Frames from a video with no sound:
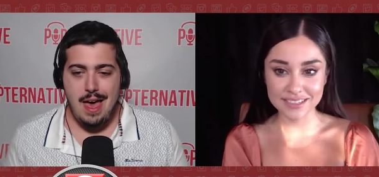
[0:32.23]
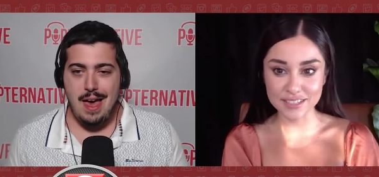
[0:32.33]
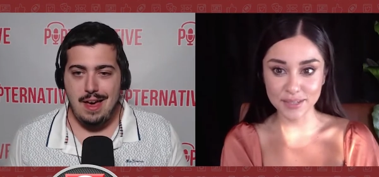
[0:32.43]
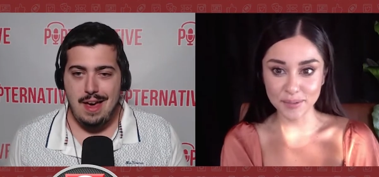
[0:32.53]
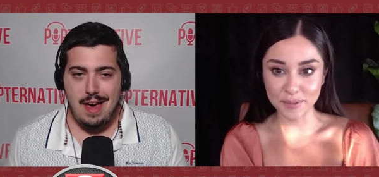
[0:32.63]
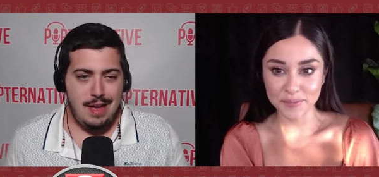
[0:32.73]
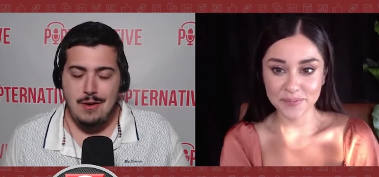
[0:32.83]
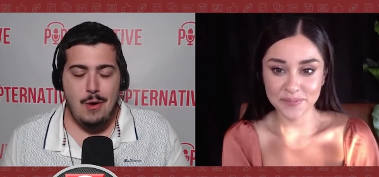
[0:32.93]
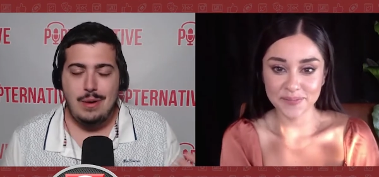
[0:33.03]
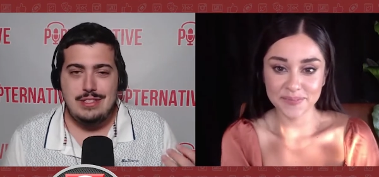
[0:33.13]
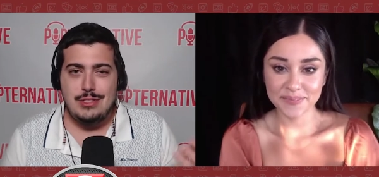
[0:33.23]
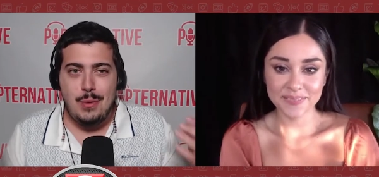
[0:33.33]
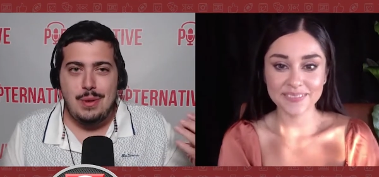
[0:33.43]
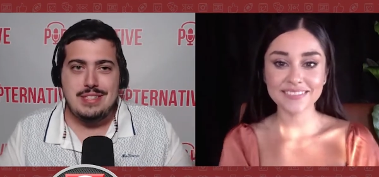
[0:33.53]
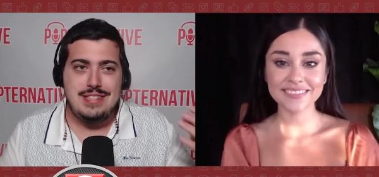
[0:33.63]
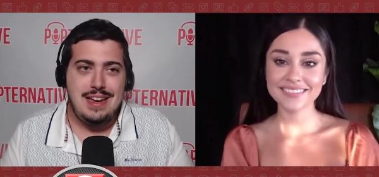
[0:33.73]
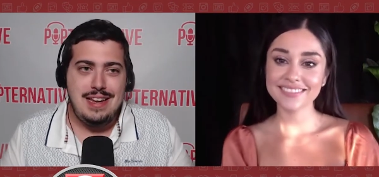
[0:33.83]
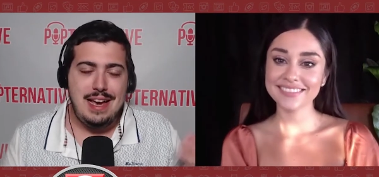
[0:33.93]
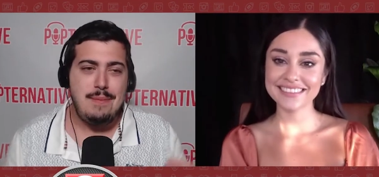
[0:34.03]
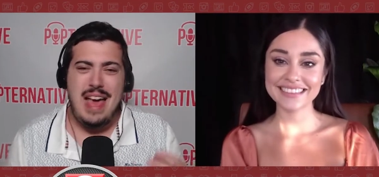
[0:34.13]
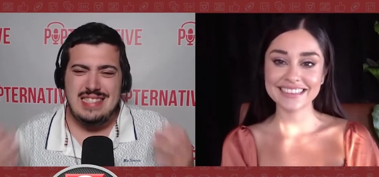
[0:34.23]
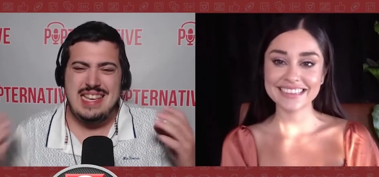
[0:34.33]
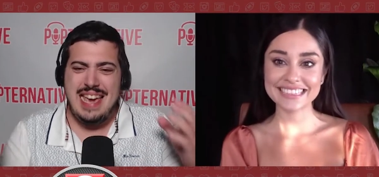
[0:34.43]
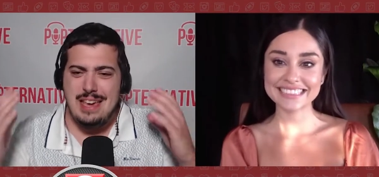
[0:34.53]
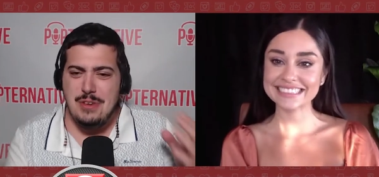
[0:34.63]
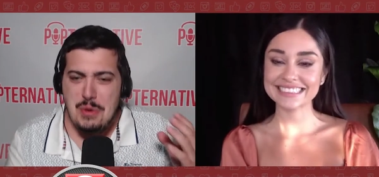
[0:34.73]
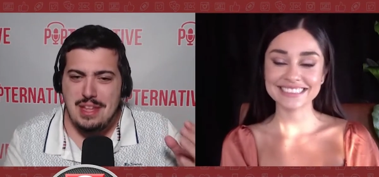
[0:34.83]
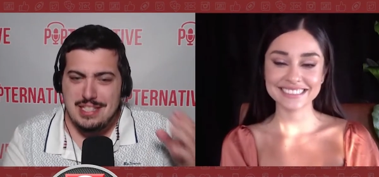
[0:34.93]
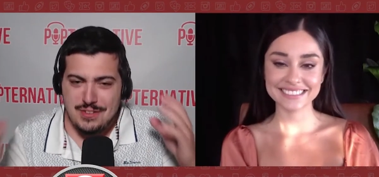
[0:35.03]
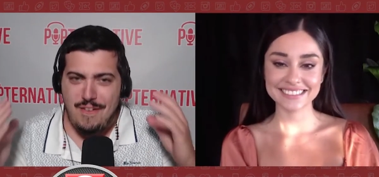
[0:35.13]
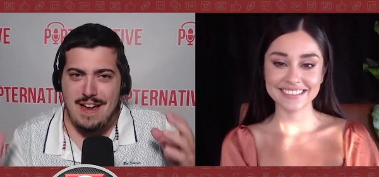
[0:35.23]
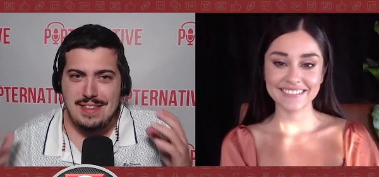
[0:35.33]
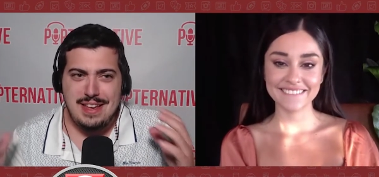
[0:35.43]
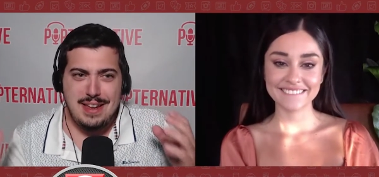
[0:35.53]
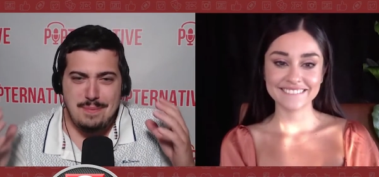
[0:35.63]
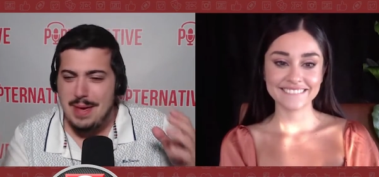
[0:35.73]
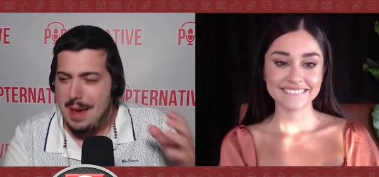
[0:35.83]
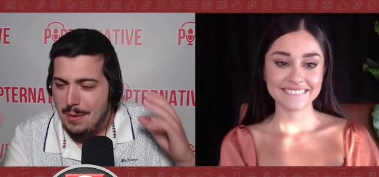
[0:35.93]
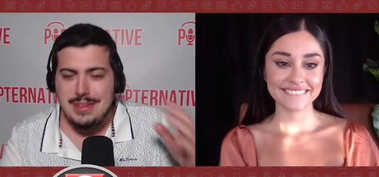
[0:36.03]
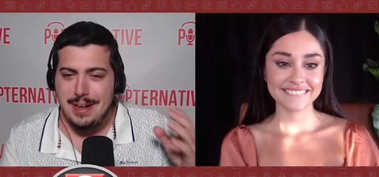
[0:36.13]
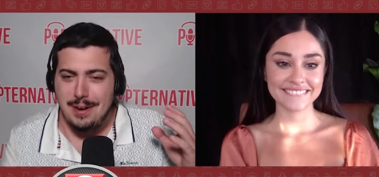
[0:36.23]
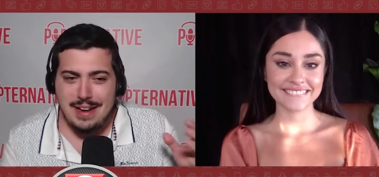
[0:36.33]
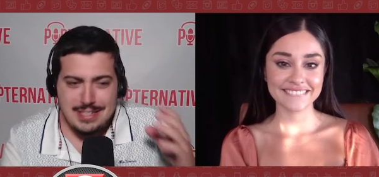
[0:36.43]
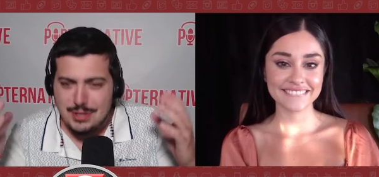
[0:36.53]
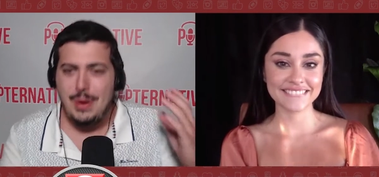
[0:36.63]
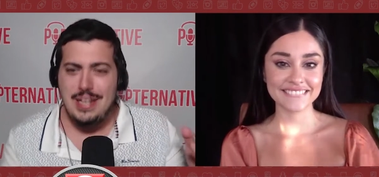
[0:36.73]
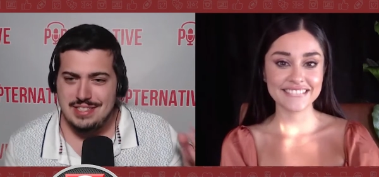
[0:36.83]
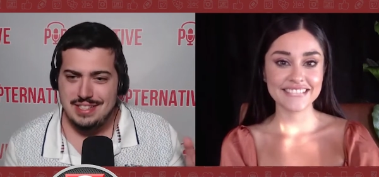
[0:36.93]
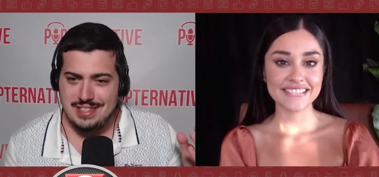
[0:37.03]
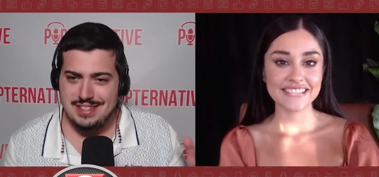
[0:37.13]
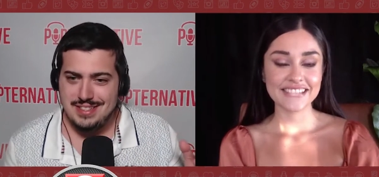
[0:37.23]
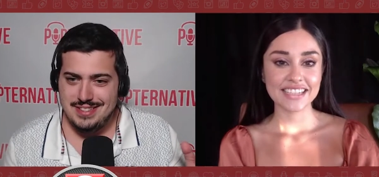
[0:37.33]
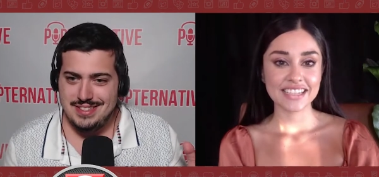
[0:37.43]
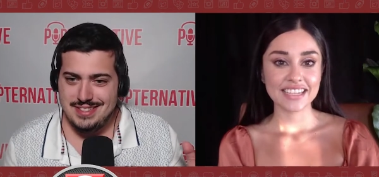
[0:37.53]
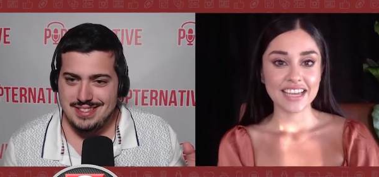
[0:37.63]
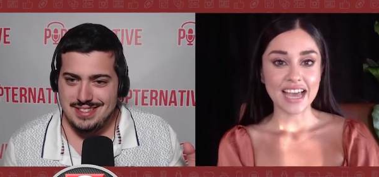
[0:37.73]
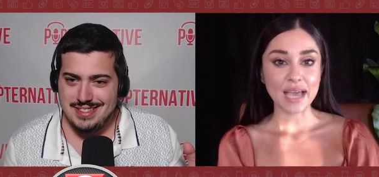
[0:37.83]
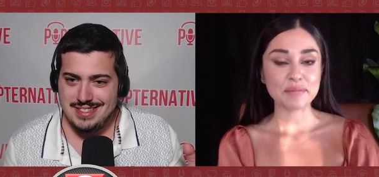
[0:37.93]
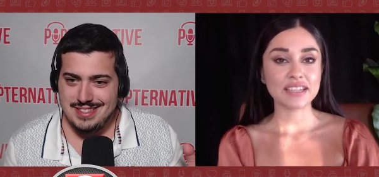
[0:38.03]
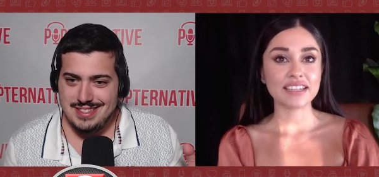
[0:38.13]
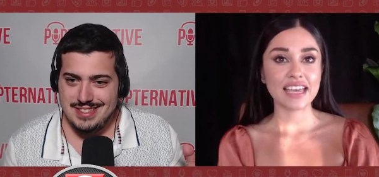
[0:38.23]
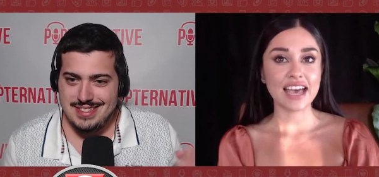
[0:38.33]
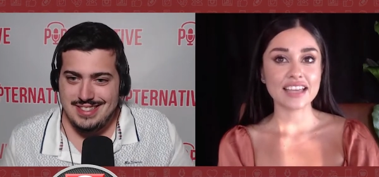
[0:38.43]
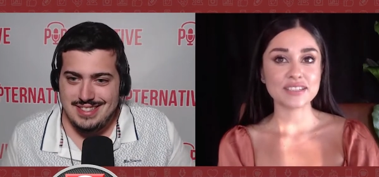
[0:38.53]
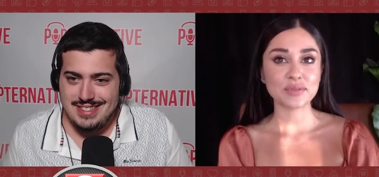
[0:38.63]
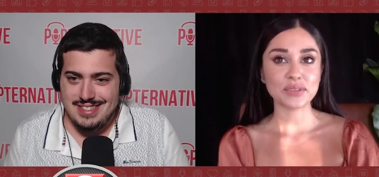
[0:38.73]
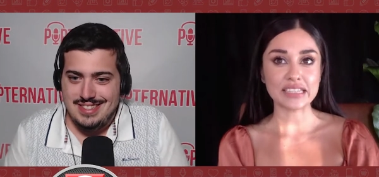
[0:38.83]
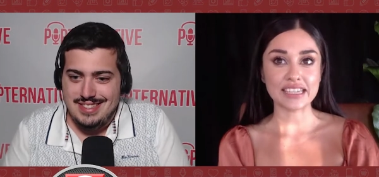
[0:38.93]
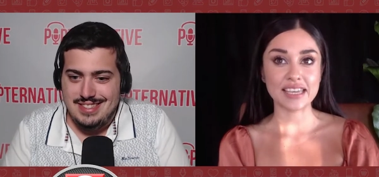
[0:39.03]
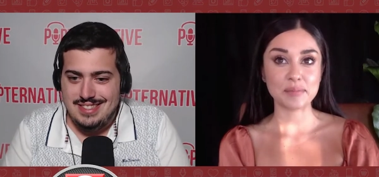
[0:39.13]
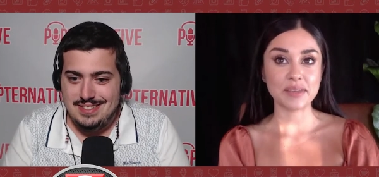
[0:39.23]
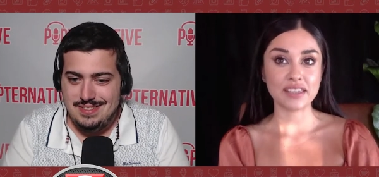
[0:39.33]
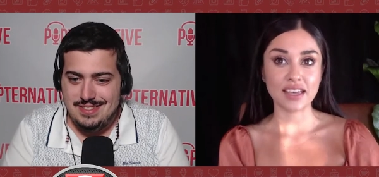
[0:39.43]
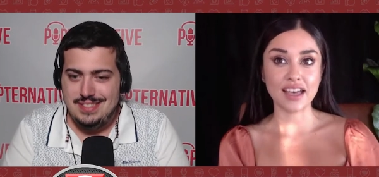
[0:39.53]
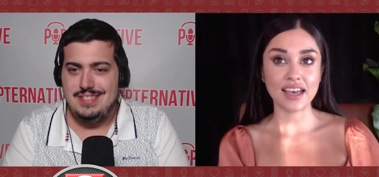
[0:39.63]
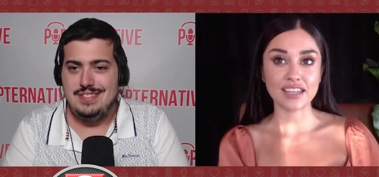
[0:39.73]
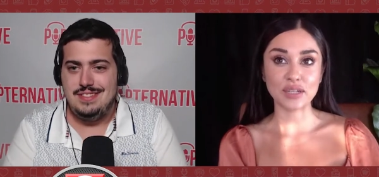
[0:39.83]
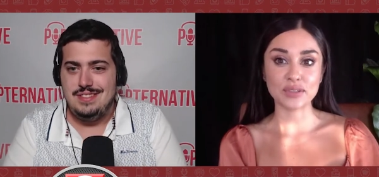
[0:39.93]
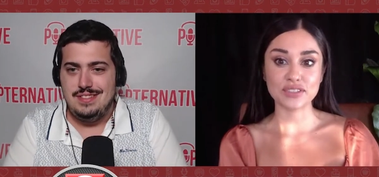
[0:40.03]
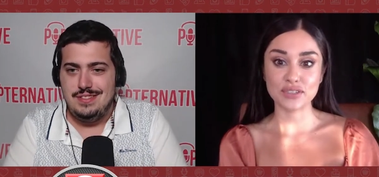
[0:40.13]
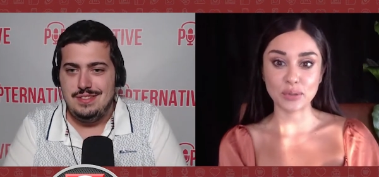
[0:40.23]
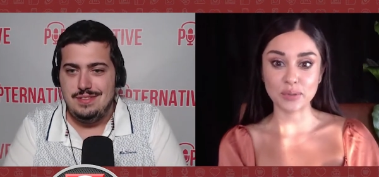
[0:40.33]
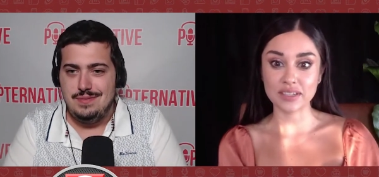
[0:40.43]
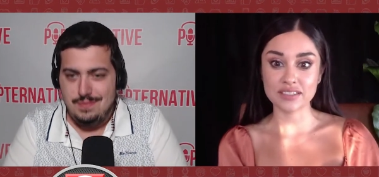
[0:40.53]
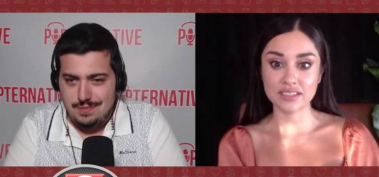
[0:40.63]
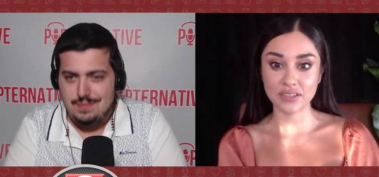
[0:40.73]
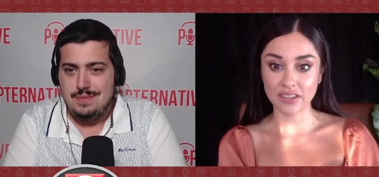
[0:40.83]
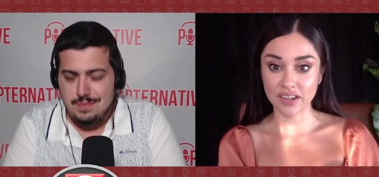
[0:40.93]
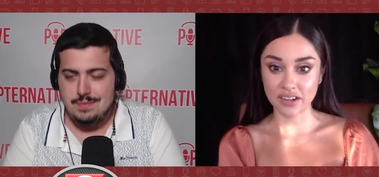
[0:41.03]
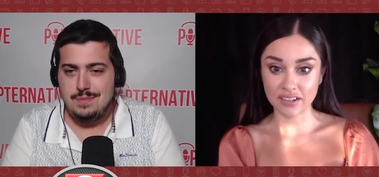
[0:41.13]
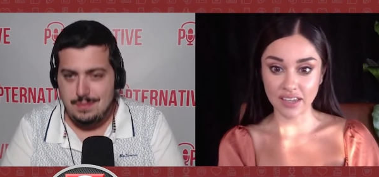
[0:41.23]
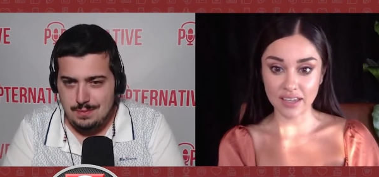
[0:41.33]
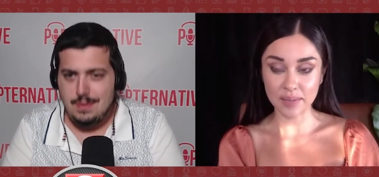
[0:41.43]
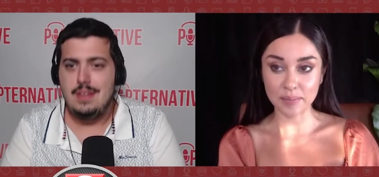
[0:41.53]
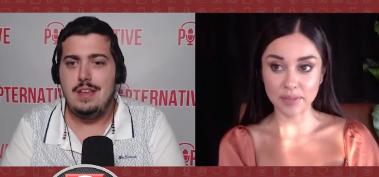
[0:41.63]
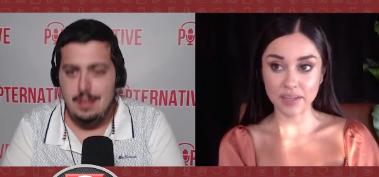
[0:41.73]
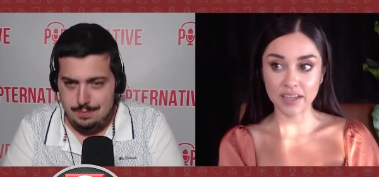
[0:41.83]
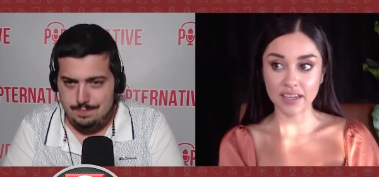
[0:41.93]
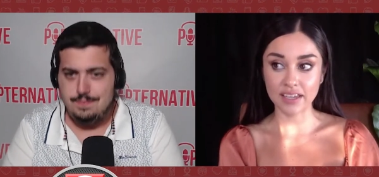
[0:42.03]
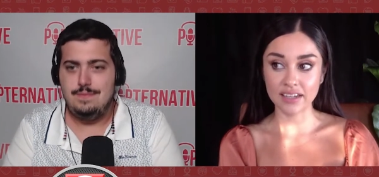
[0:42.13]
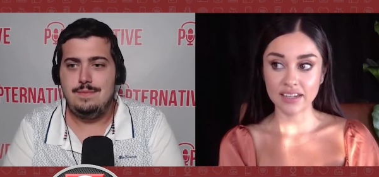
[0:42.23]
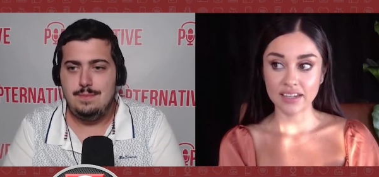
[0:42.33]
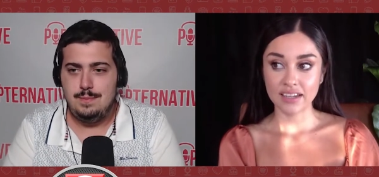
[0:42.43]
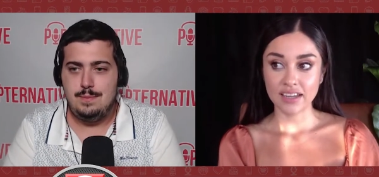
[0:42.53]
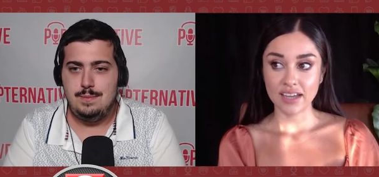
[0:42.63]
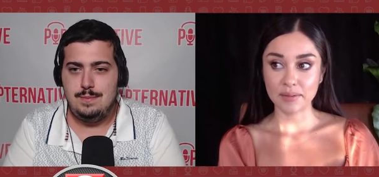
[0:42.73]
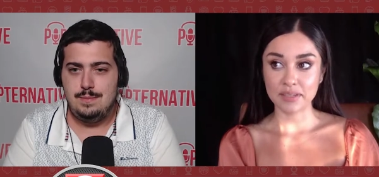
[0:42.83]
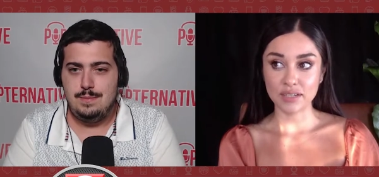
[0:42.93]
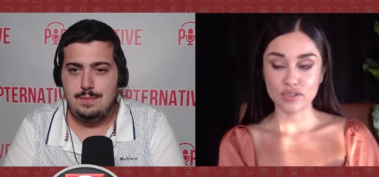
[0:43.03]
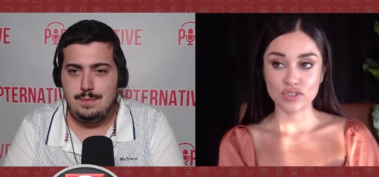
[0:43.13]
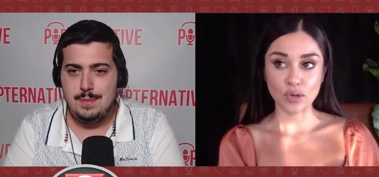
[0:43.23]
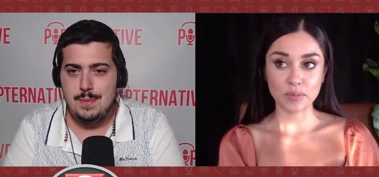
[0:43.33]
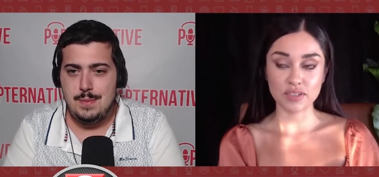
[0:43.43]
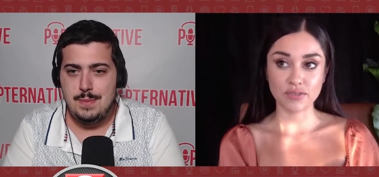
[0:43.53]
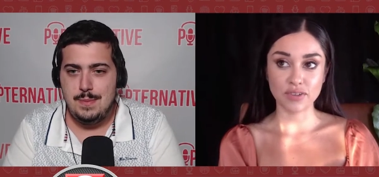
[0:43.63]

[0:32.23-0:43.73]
Speaker 1: two.
Speaker 2: I know. It's so exciting. I mean, has it hit you that it's finally going to be out there? Like, it's crazy.
Speaker 1: I mean, it hasn't really hit me yet. I know it's two weeks till the air date, mm-hmm. but. Mm-hmm. I mean, it was so much fun